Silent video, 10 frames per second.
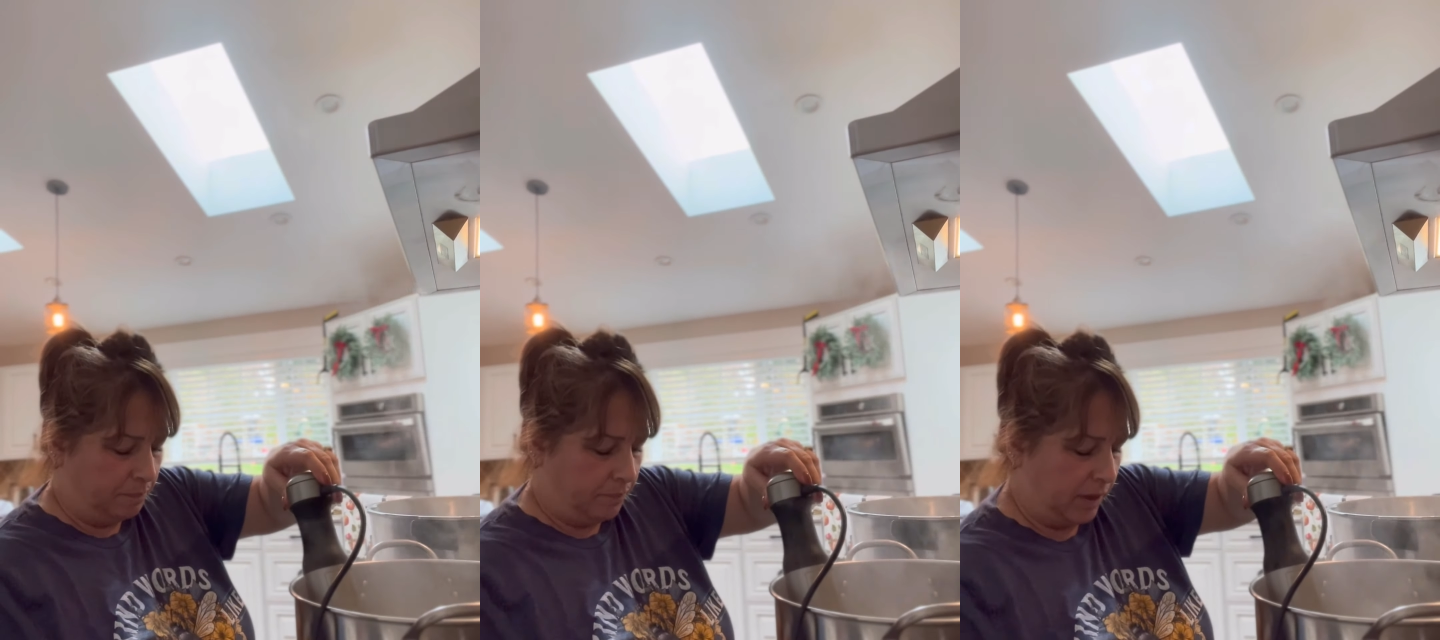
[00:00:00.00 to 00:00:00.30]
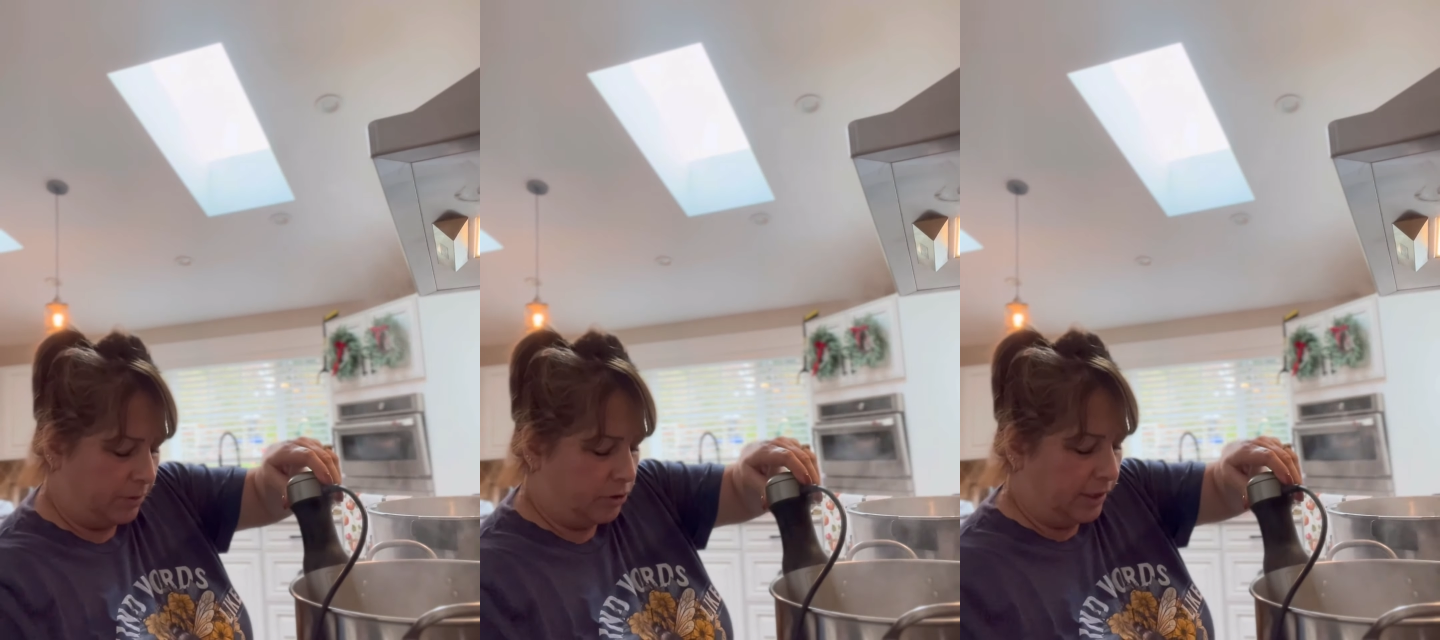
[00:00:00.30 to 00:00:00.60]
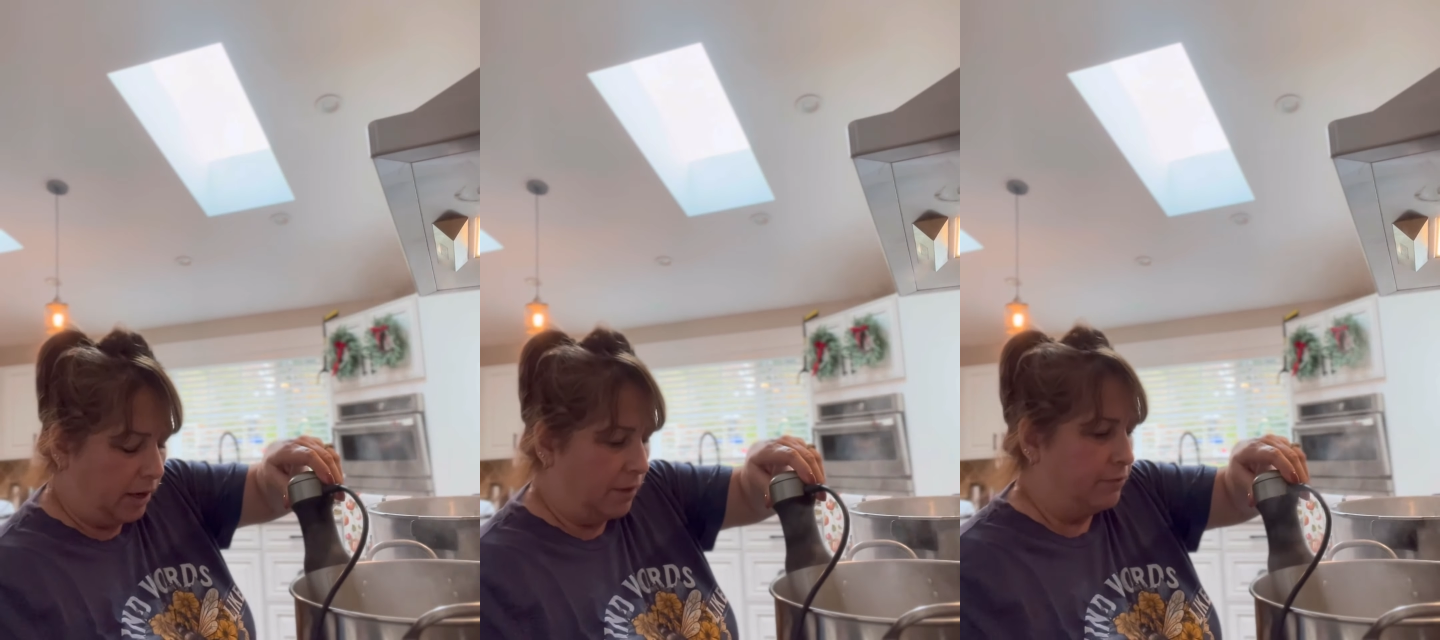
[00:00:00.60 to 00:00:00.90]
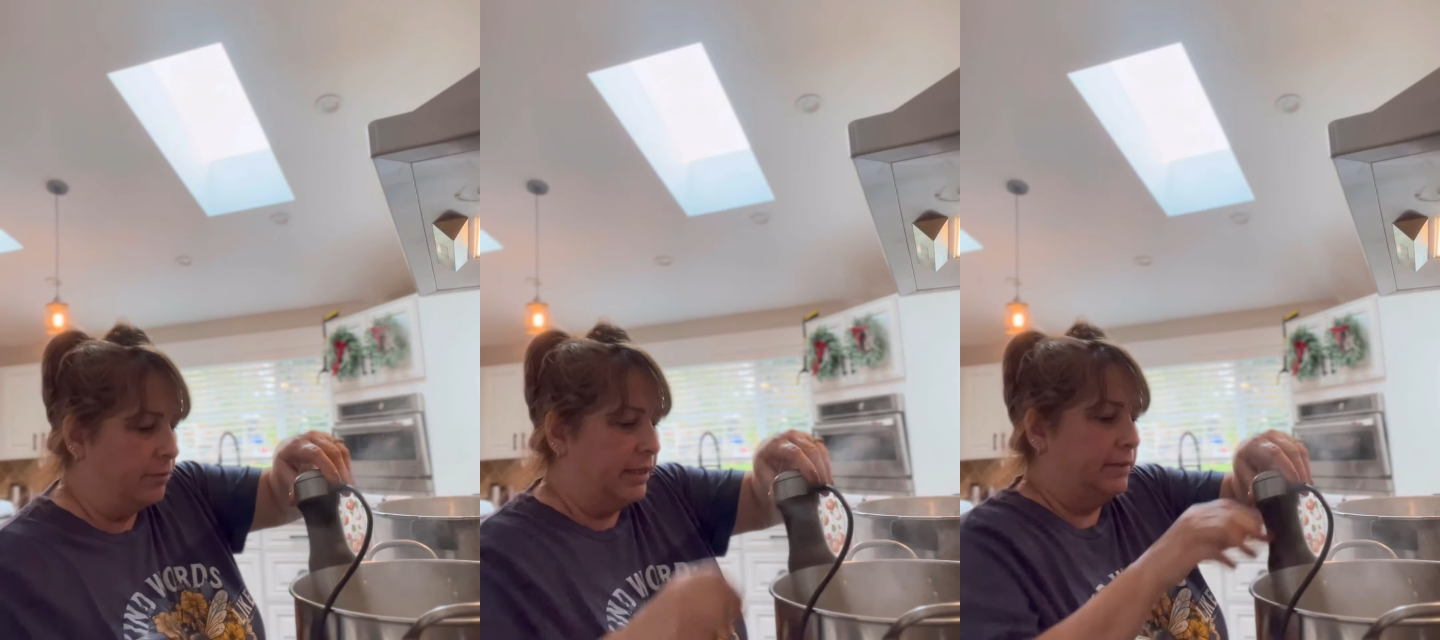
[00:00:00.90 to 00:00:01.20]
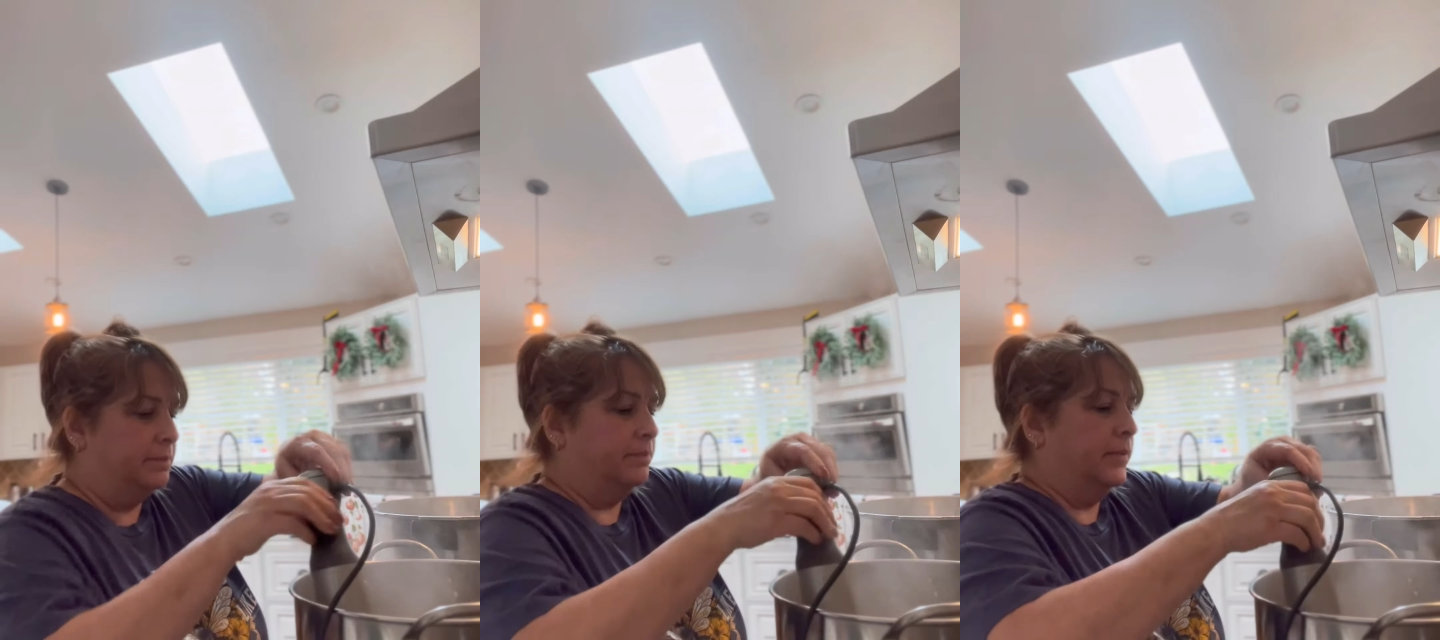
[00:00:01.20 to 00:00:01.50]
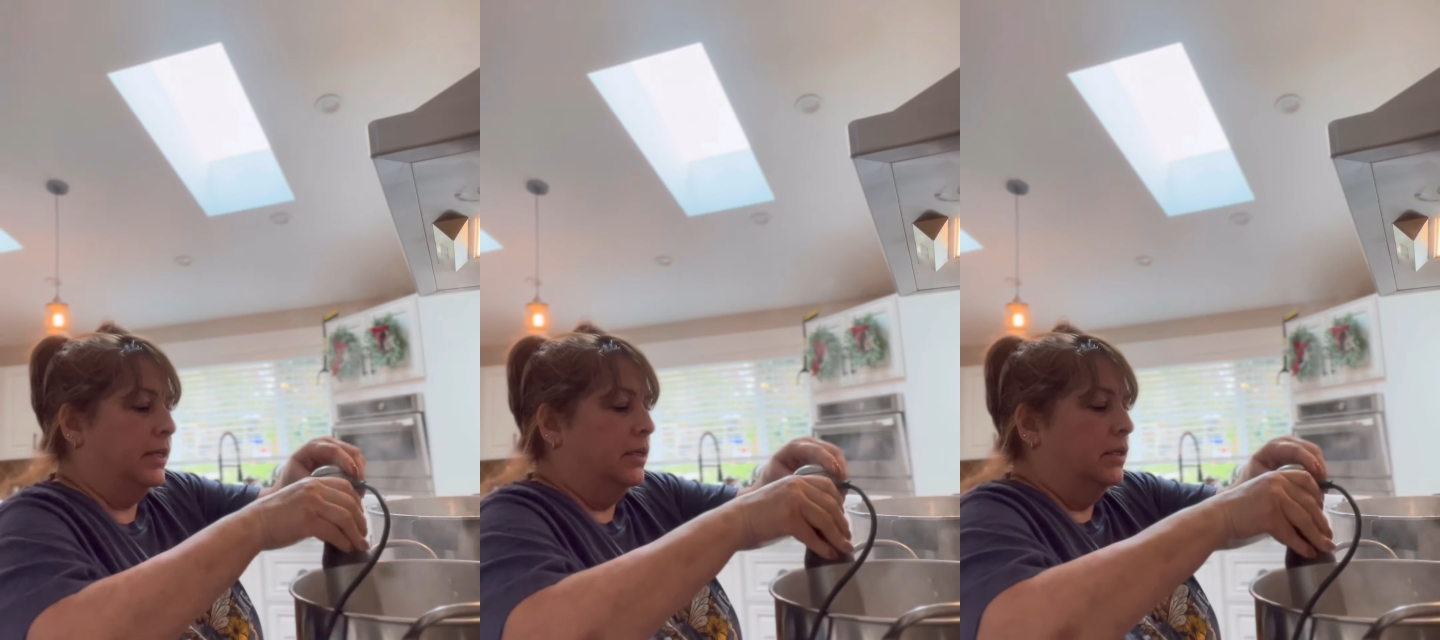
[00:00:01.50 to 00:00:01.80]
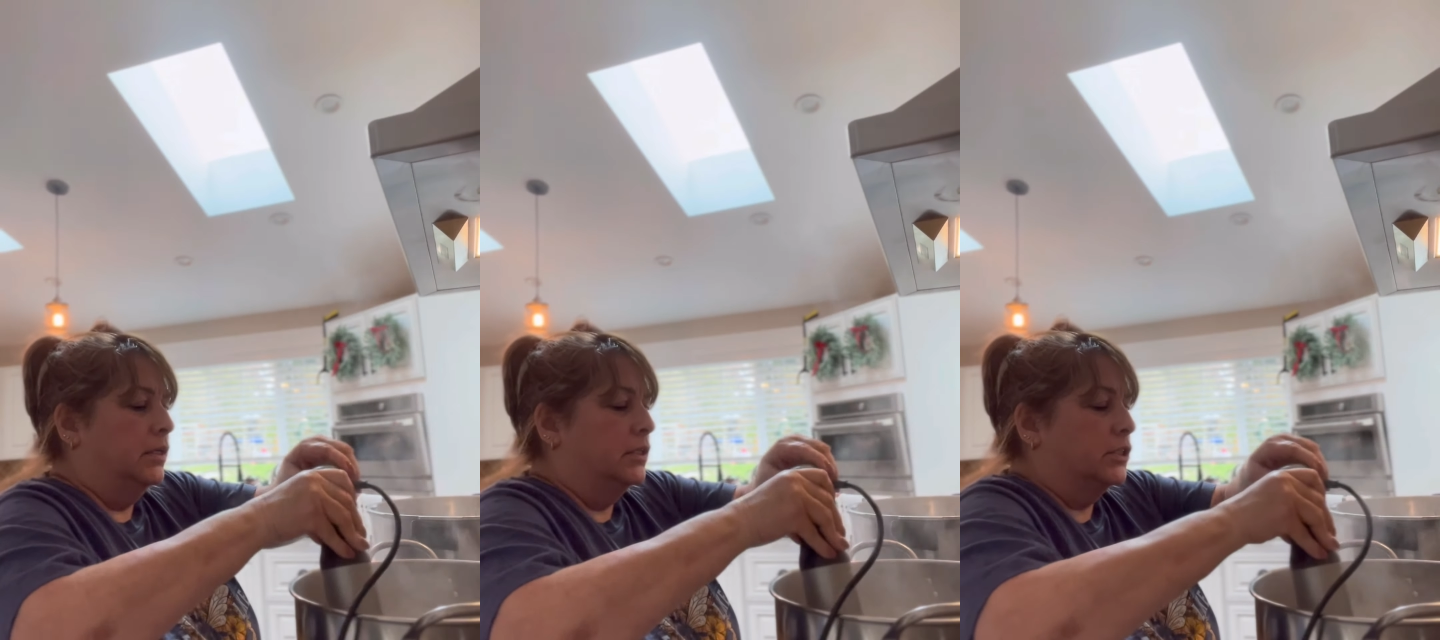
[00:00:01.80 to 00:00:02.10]
Turn that off for a minute.
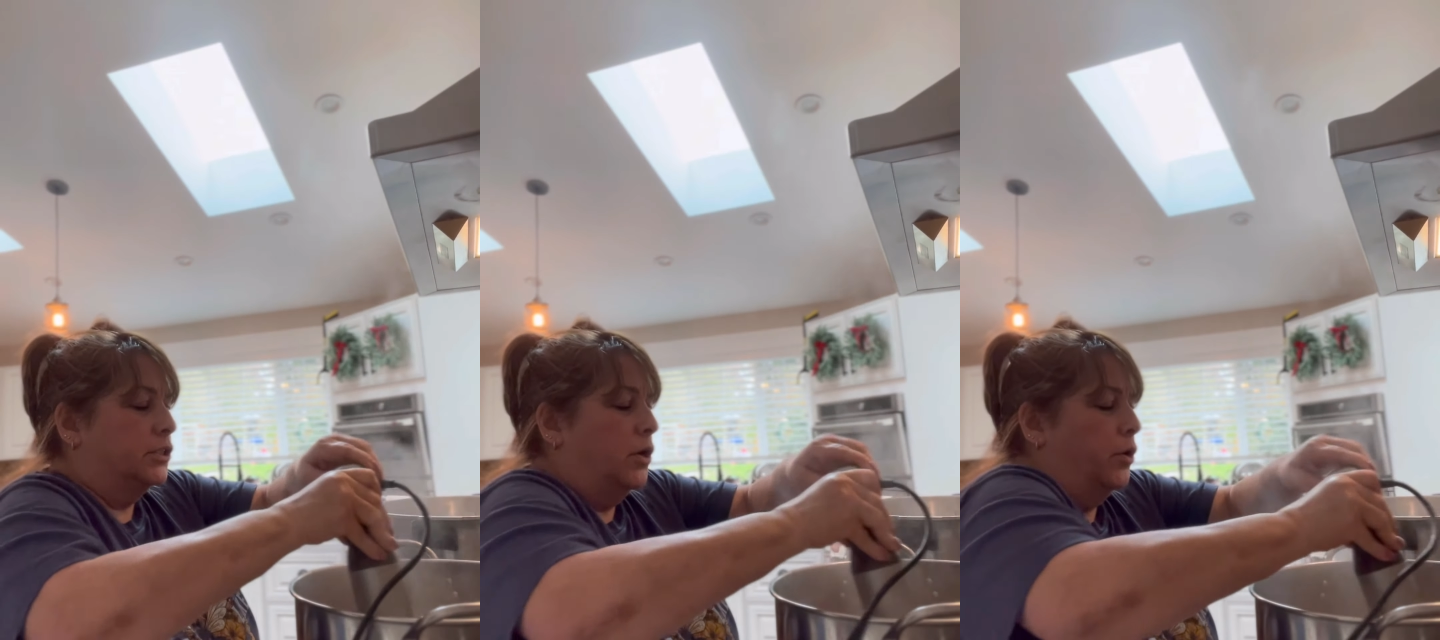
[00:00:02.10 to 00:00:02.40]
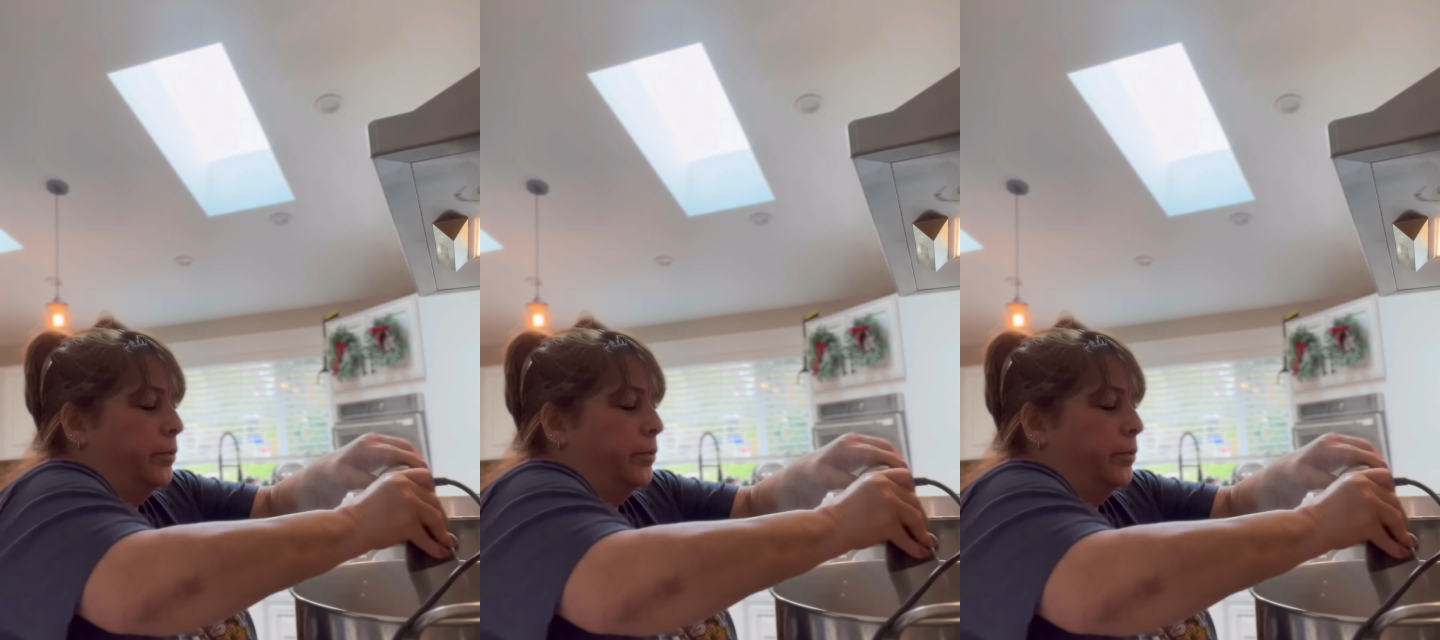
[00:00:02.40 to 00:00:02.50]
So,